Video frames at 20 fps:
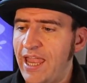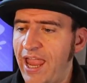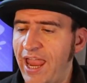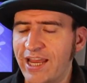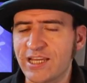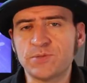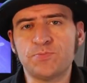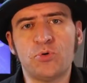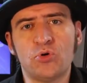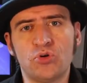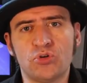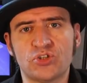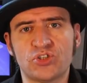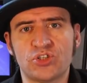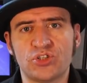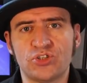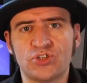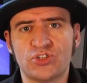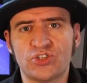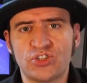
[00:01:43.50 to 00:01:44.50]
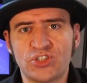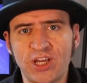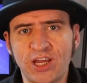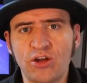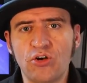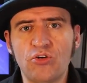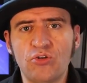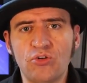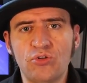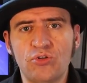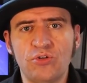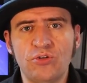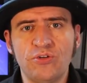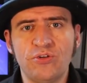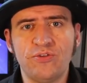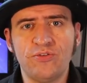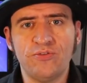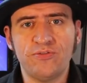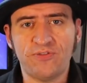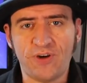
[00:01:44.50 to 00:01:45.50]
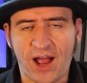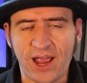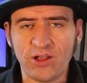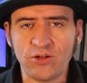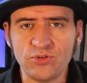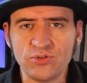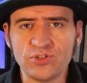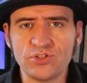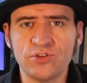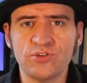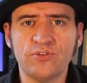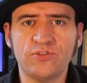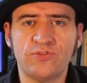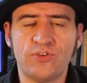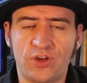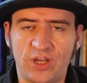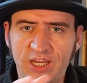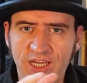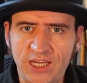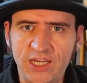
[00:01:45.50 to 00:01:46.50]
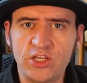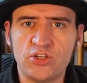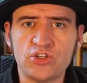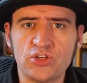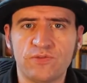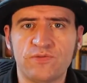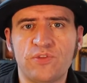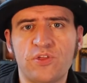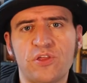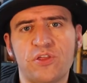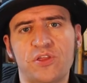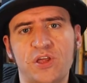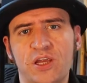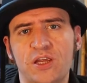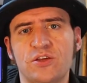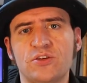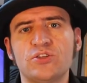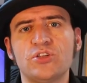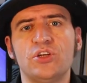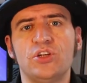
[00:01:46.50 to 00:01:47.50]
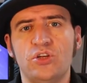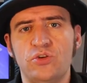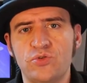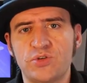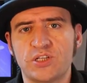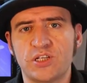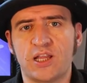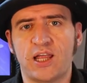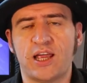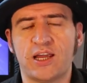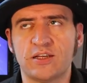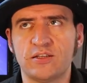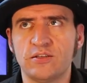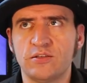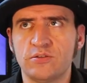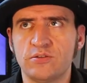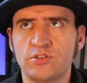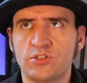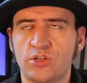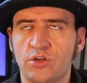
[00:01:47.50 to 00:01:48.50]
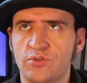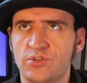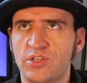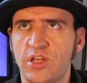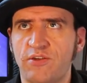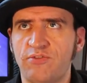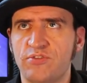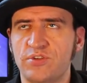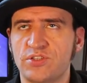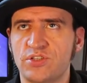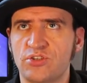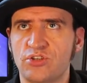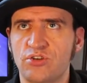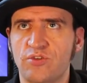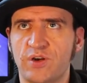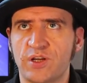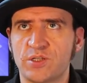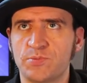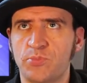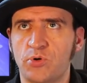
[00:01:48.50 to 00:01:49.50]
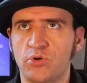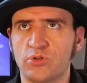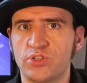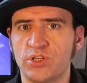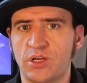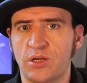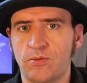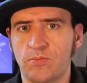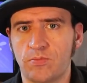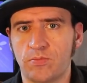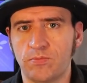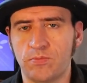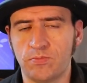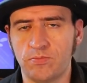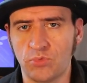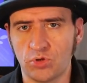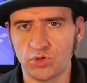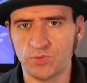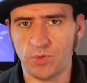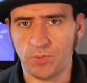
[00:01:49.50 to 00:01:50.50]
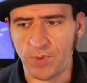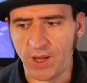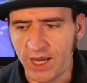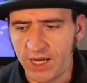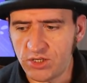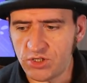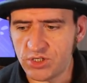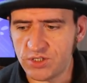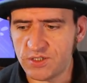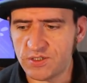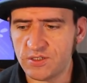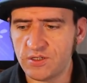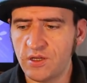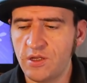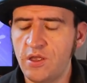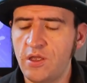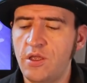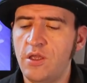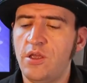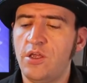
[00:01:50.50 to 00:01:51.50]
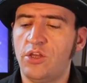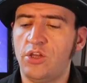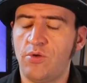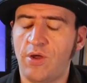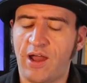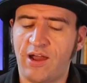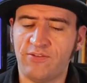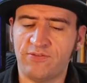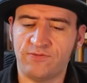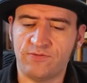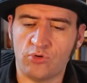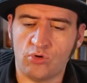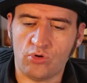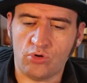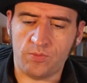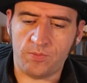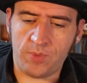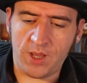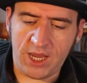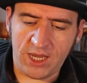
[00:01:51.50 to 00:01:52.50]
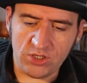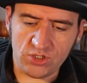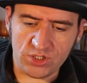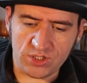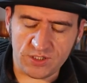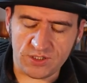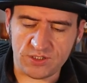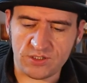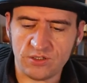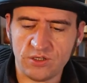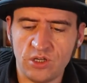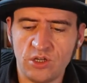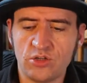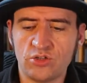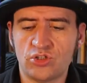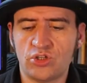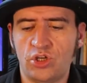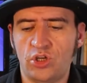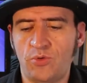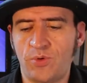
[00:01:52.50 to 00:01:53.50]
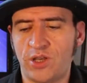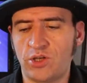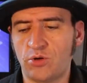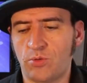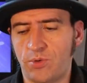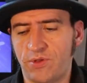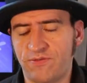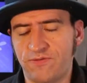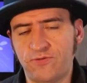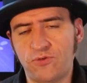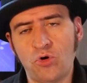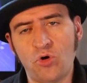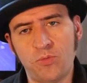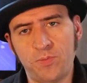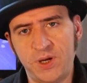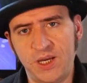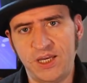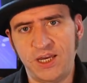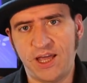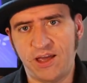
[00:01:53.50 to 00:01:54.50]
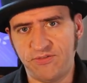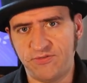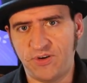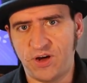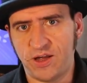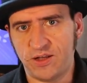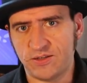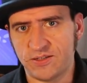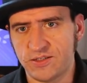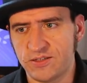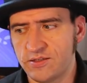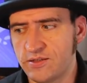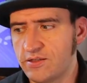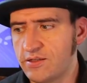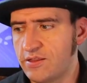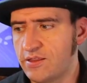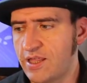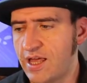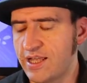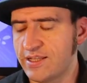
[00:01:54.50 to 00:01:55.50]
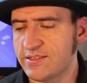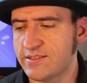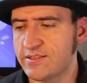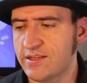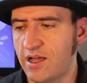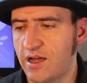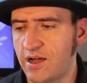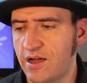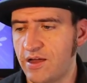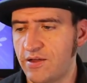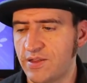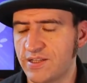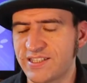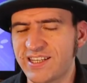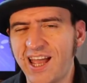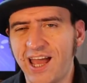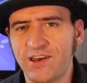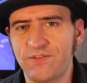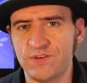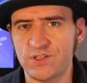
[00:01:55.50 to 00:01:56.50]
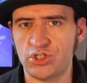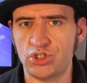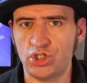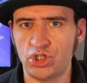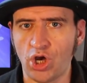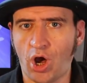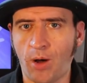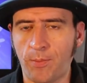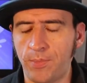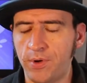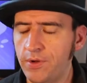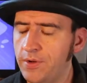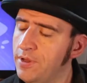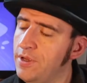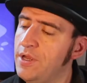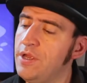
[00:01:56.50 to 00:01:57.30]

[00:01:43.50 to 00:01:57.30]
exports single files for each of the things that you select. So say, for instance, you're exporting multiple pages, you have four pages, so you end up with four PDF files. That's kind of its job.